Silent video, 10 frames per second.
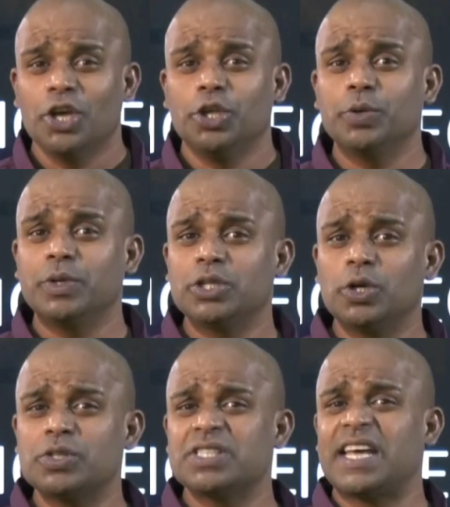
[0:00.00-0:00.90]
you will
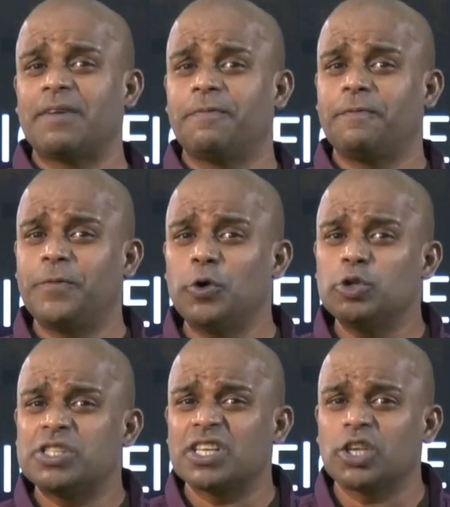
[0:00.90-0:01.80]
notice that
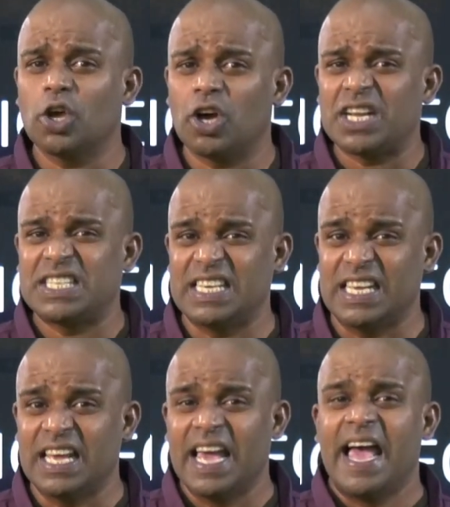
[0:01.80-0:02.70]
food security
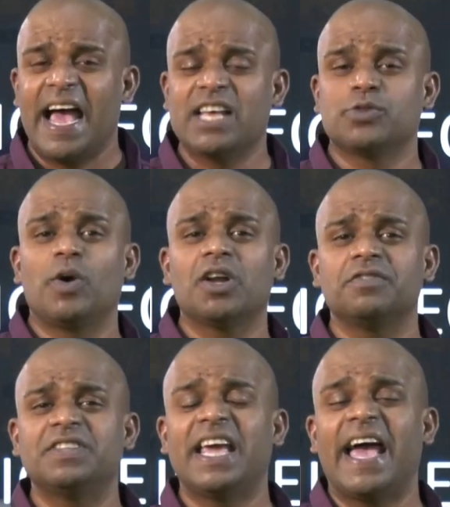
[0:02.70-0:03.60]
as one
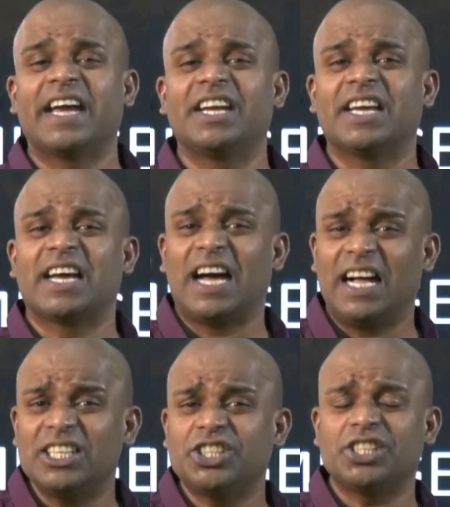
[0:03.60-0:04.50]
of the
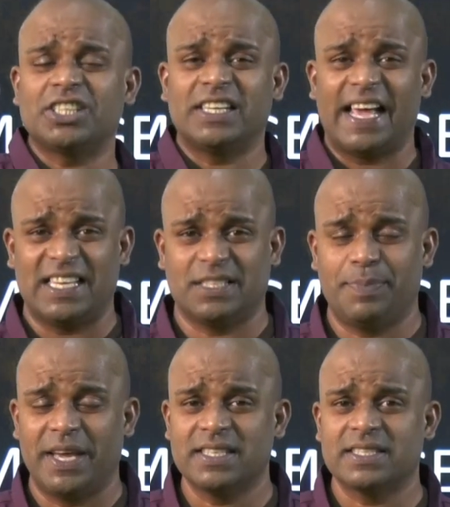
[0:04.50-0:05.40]
agricultural
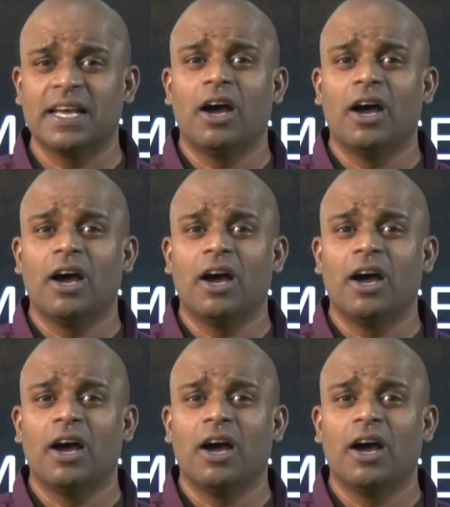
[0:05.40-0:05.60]
aspects